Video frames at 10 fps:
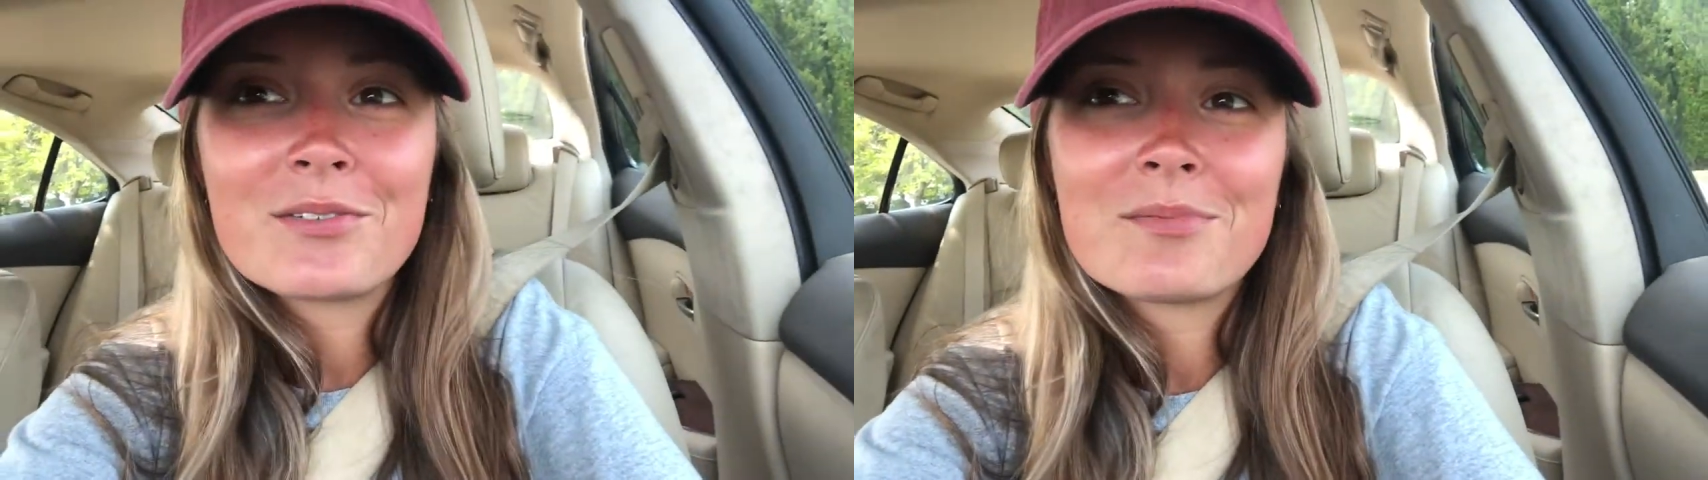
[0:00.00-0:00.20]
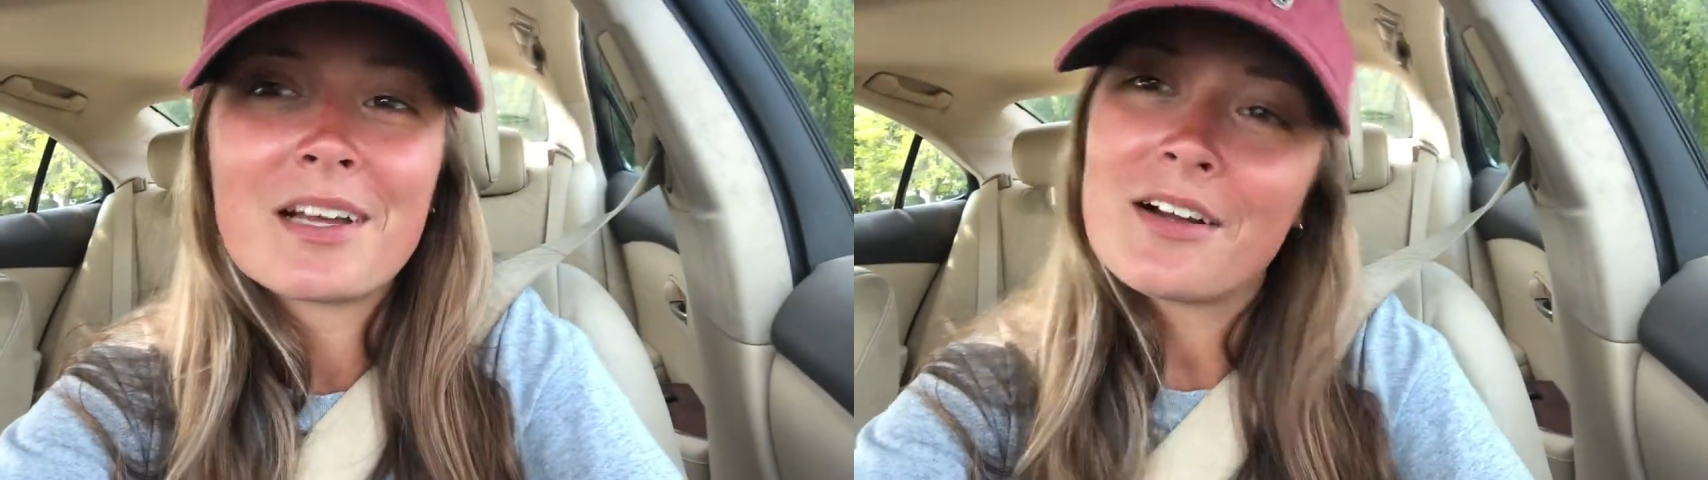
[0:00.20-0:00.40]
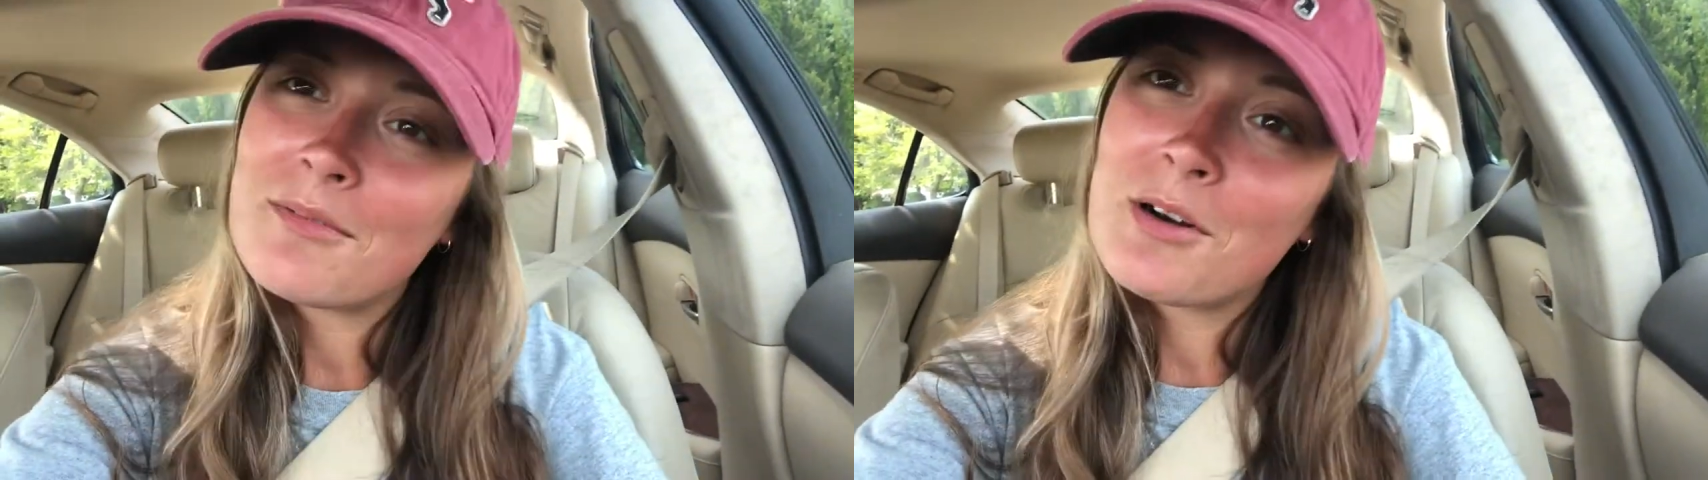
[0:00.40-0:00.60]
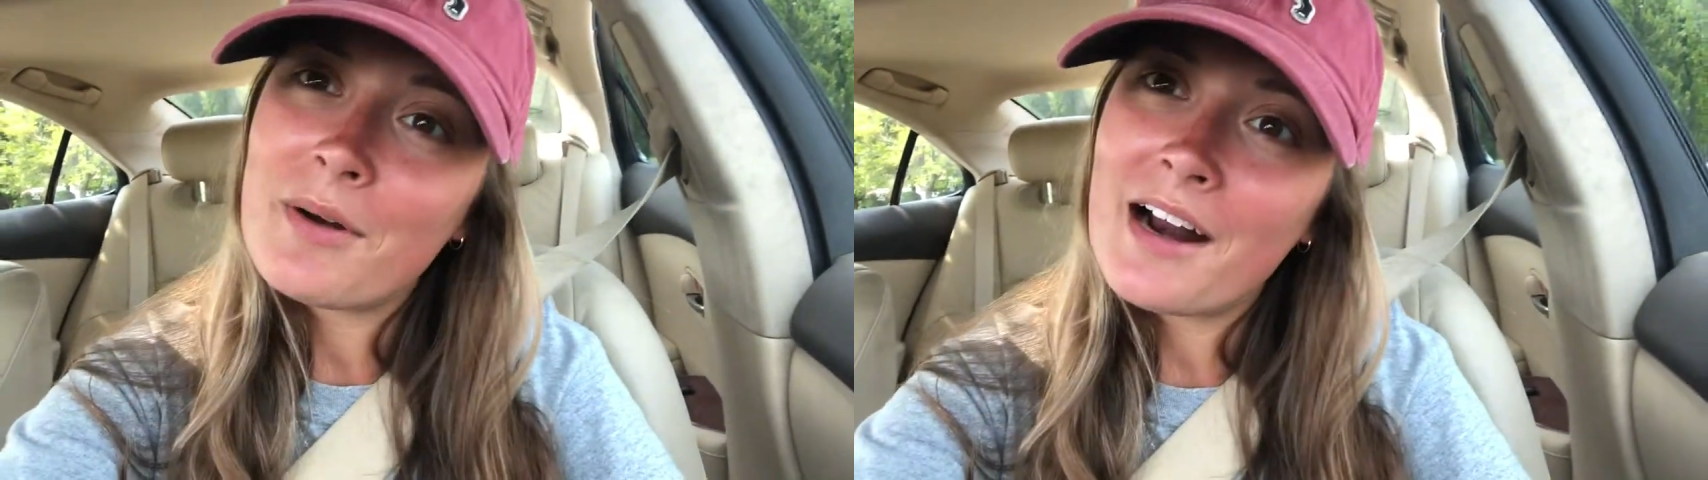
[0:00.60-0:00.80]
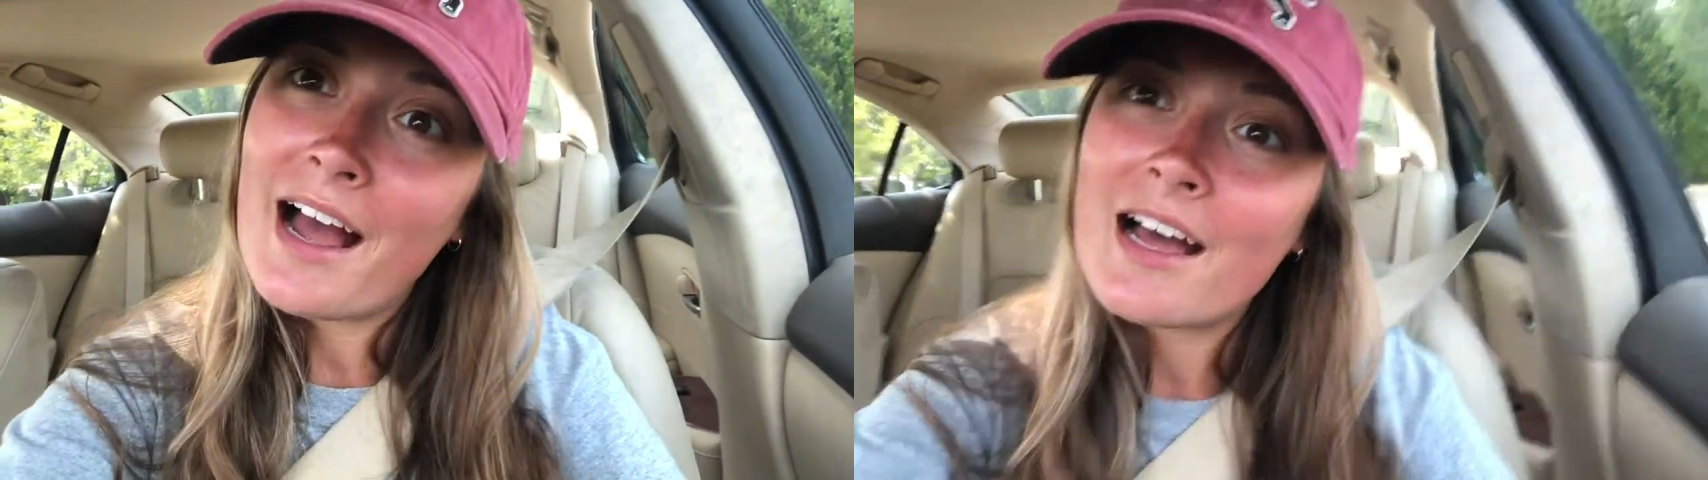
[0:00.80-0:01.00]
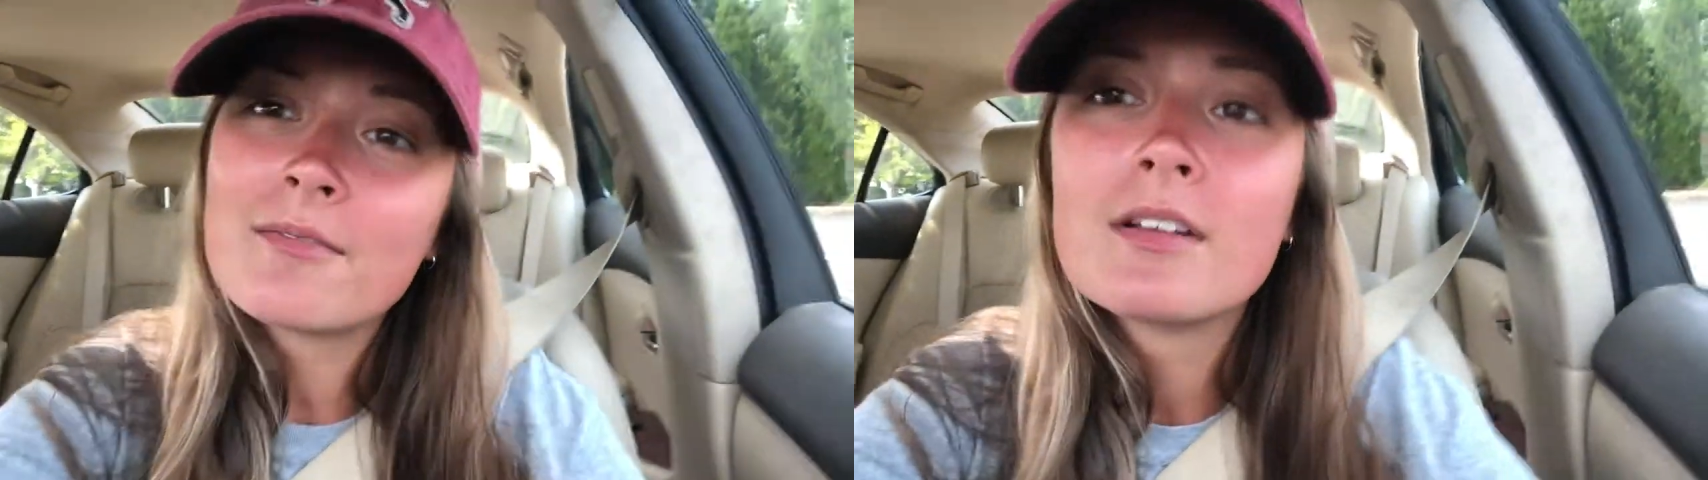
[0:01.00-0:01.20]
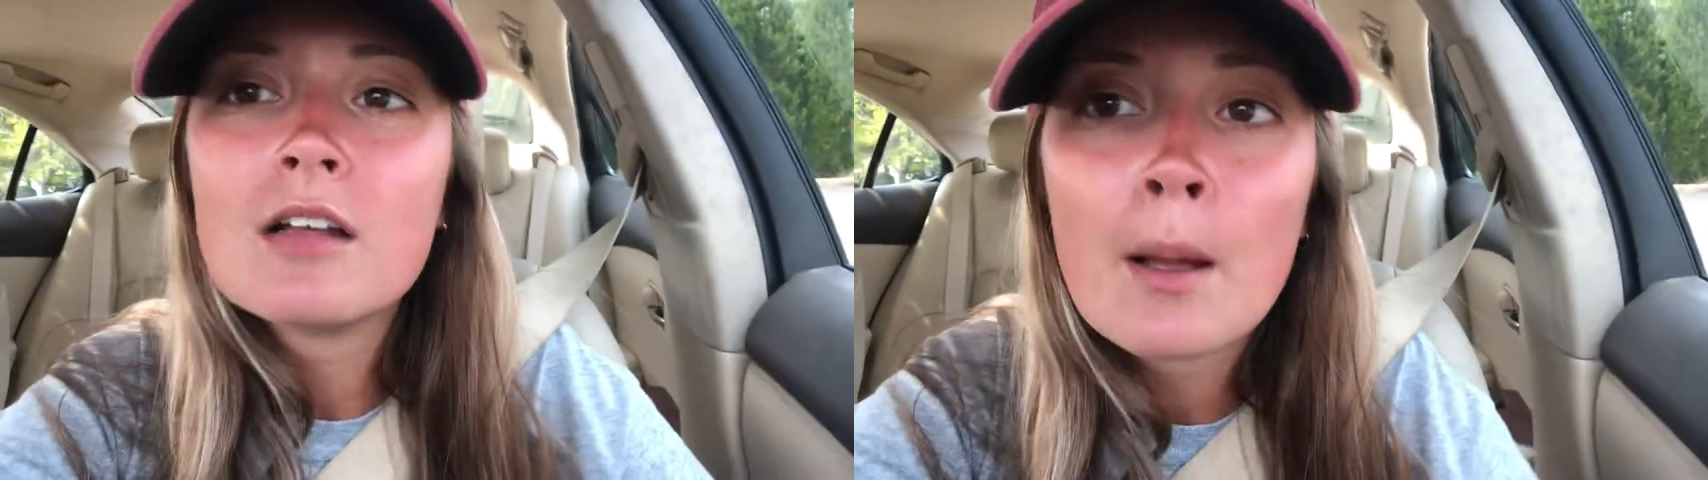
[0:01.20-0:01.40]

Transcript: so I'm like, I'm gonna wear a hat.